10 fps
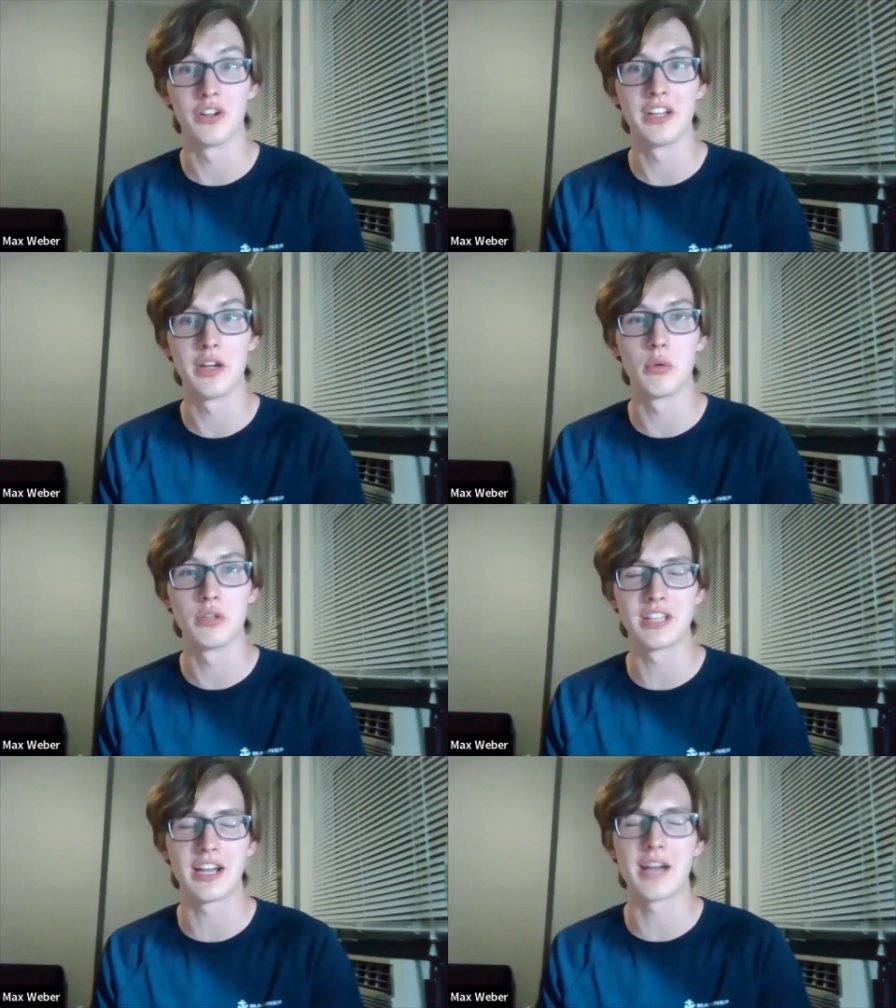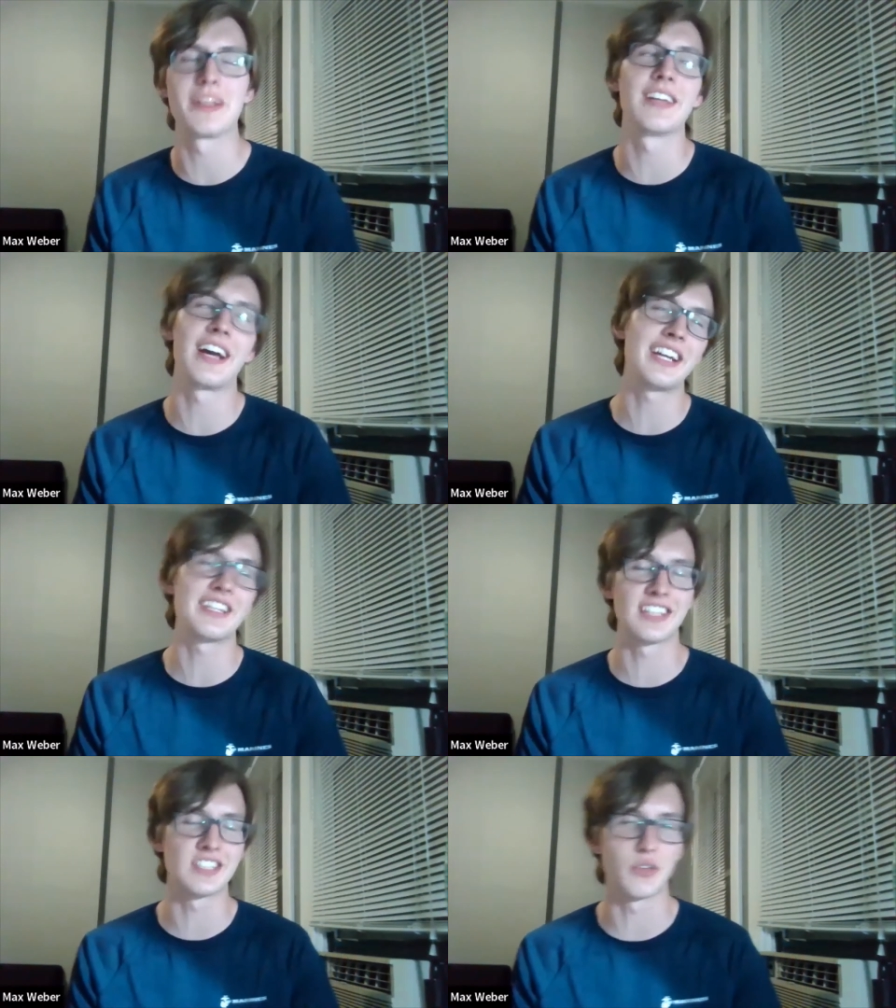It was. I mean, I
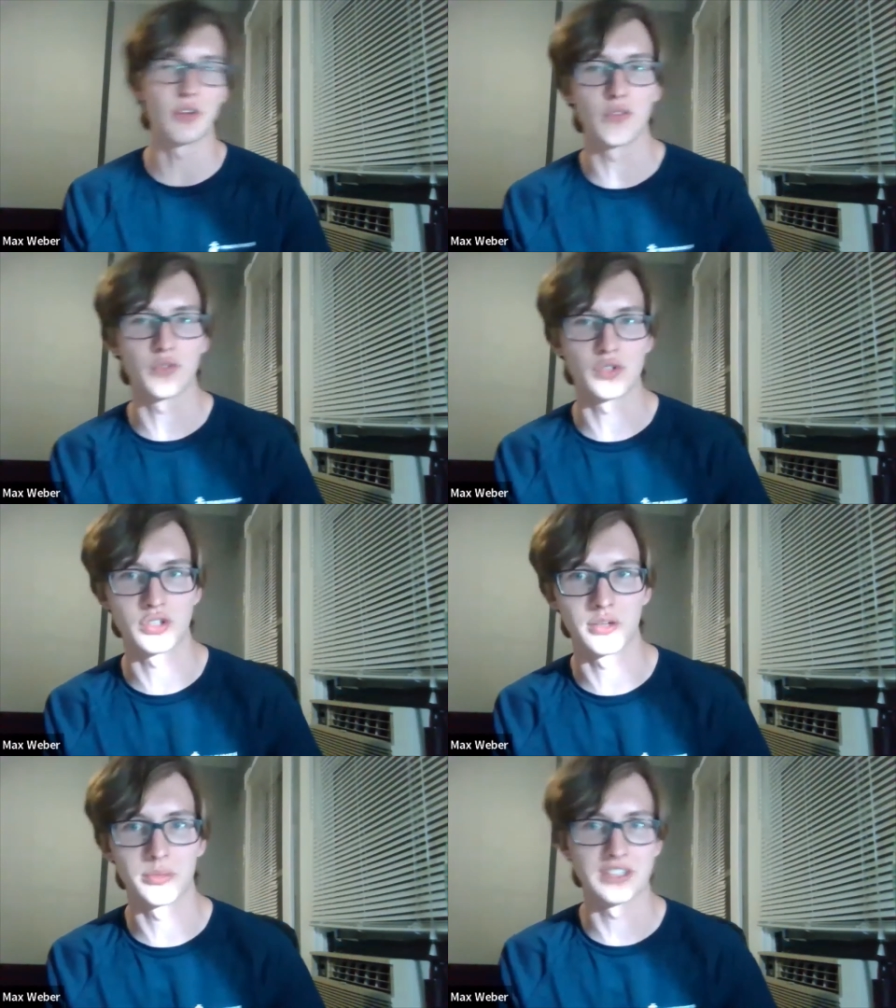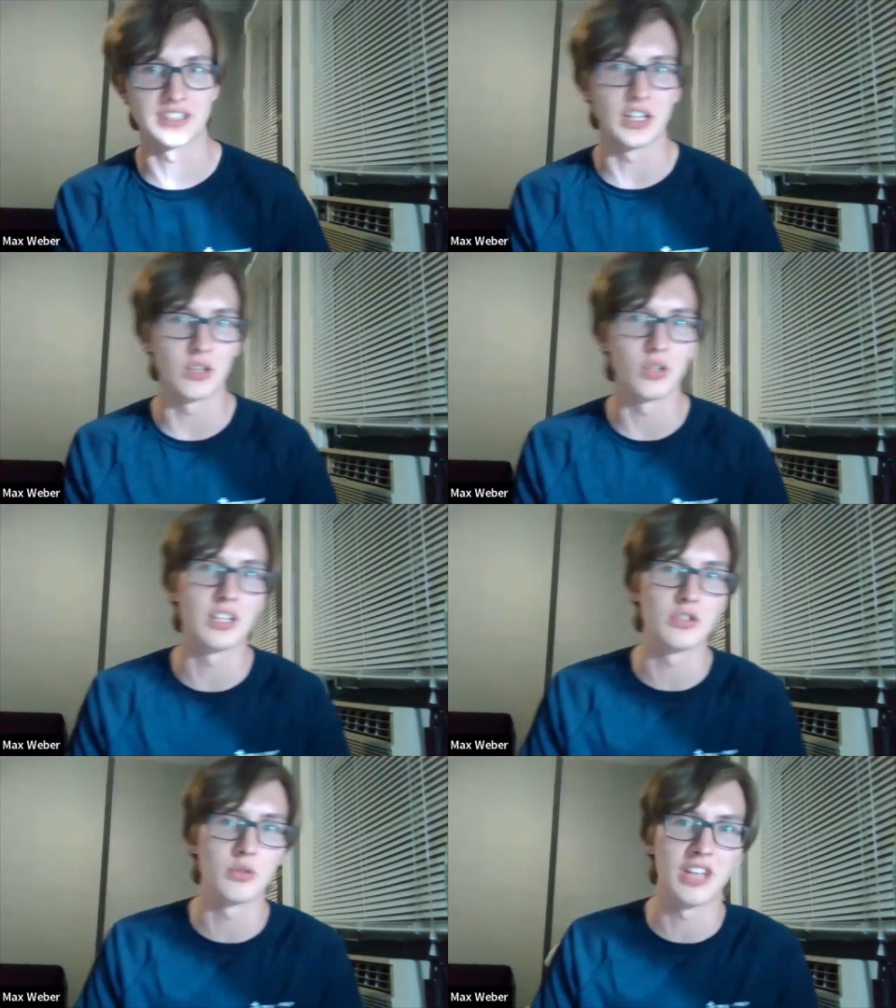guess I don't know for sure because I didn't look
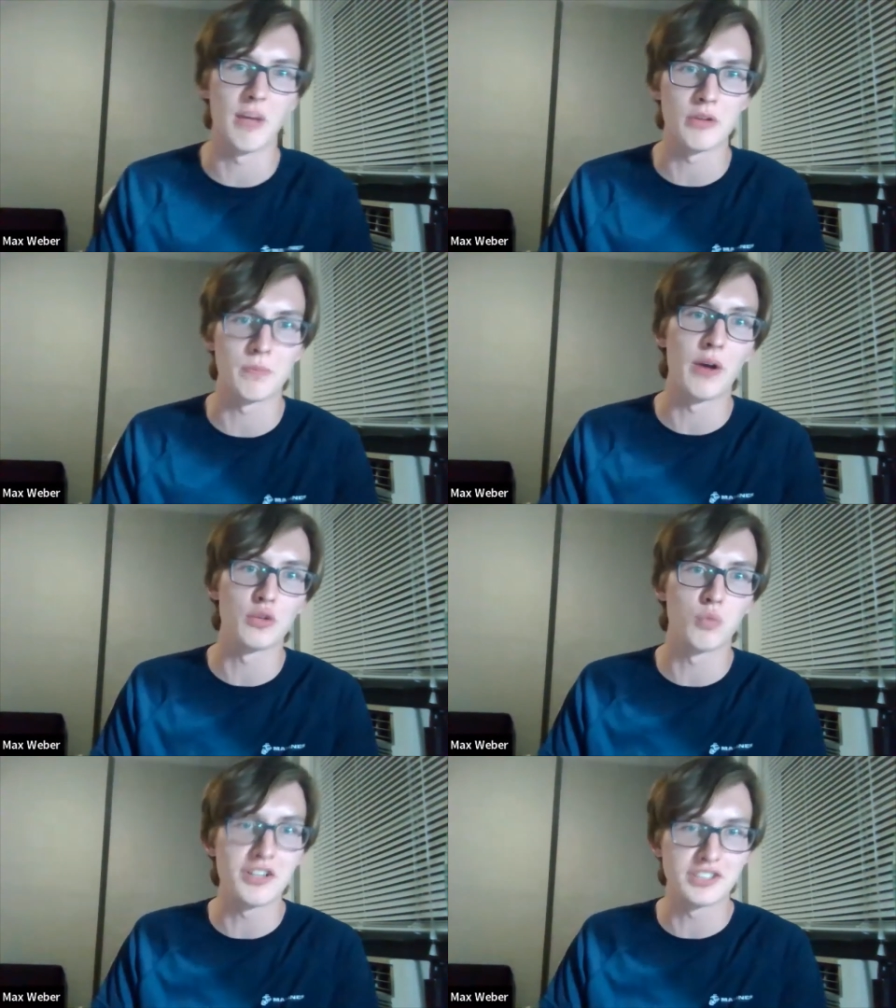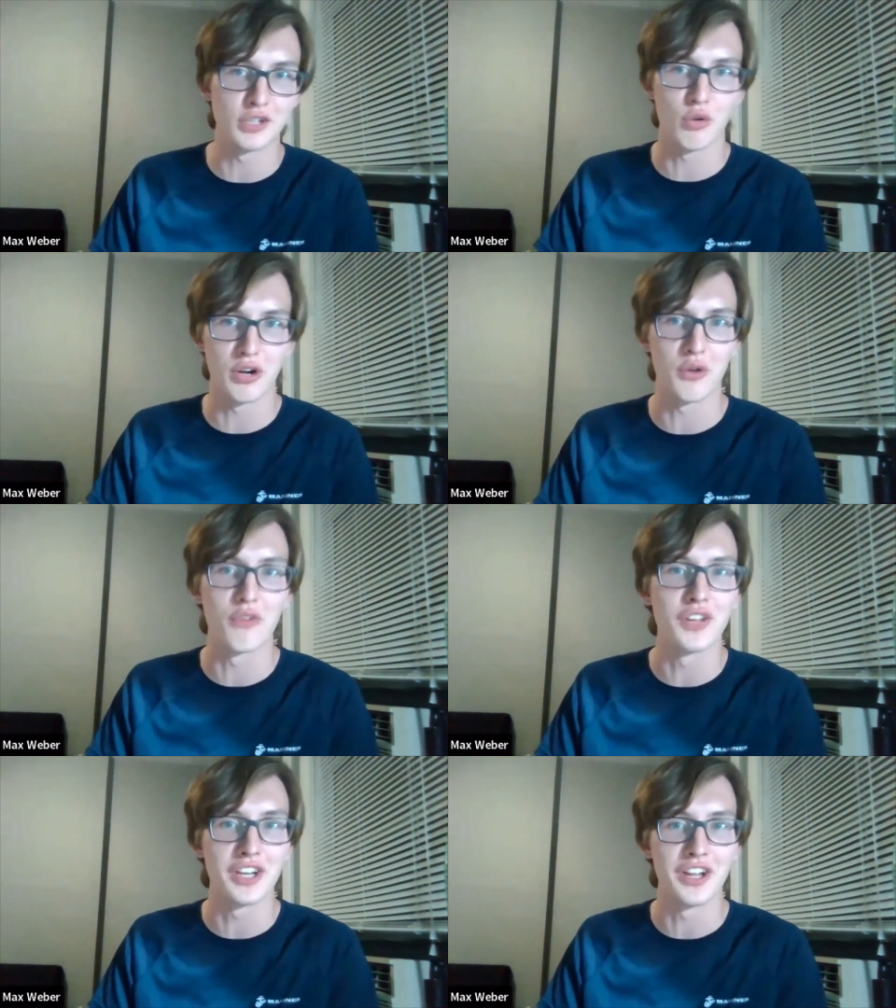into it that much. But I was watching a critical
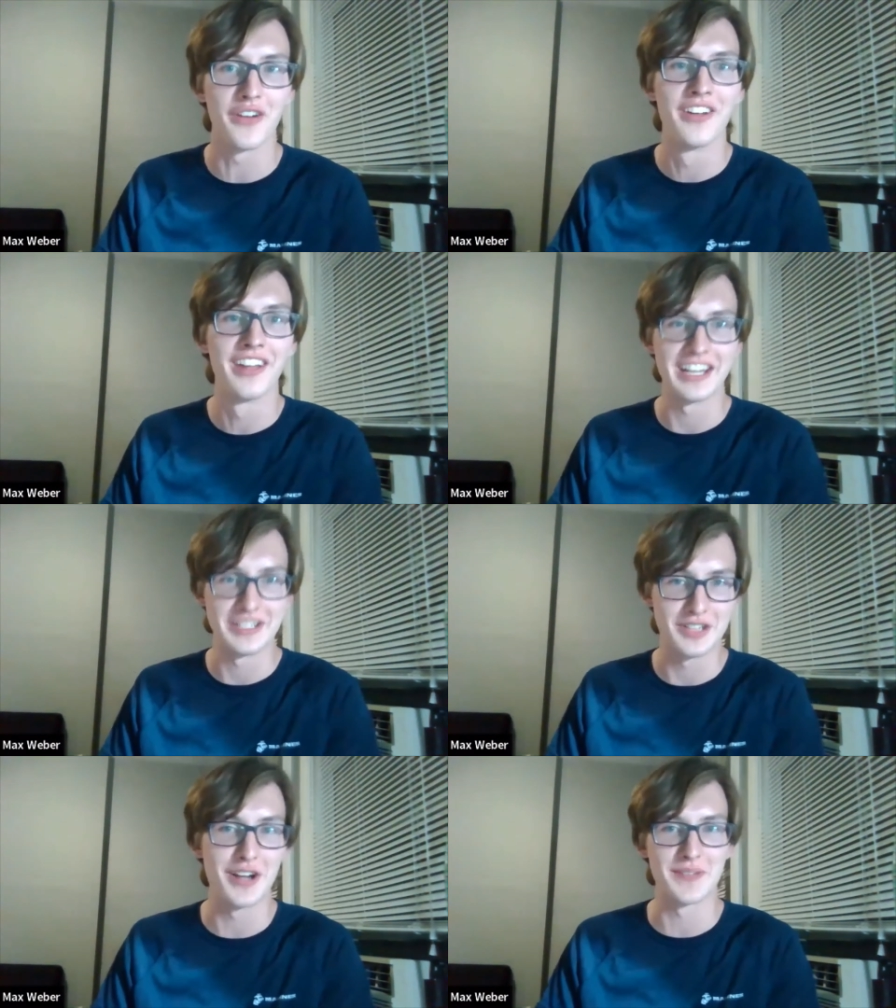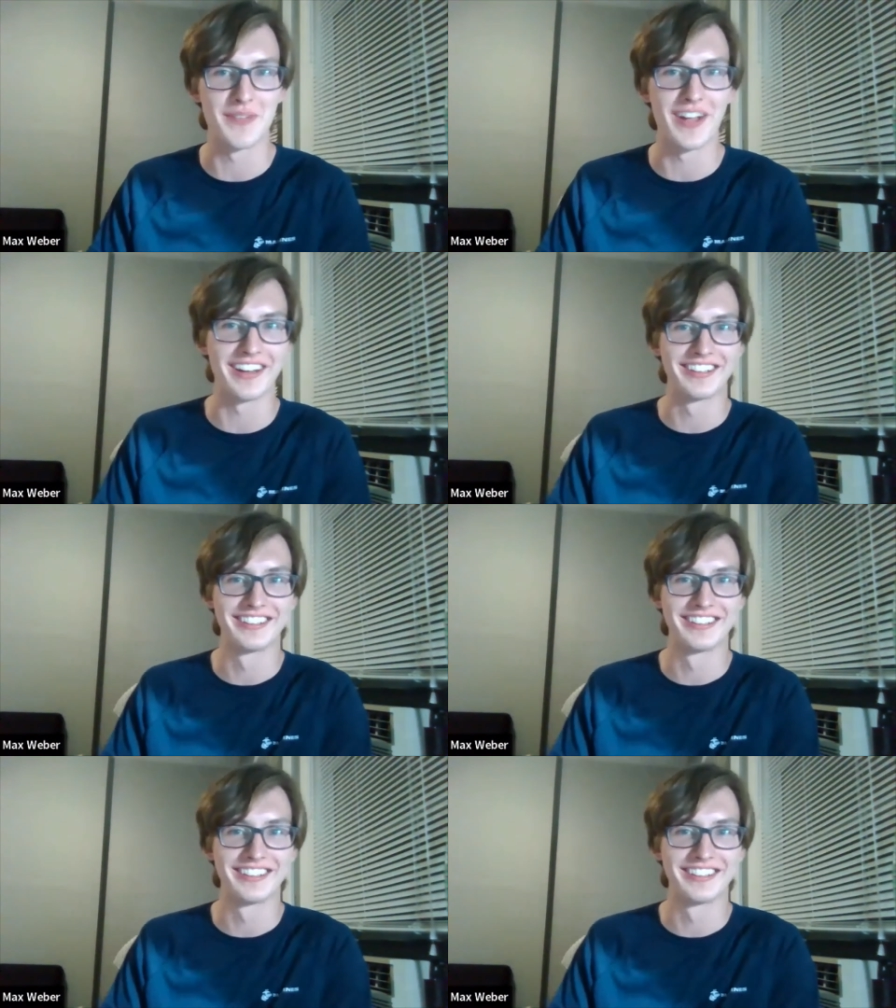video and he talked about it.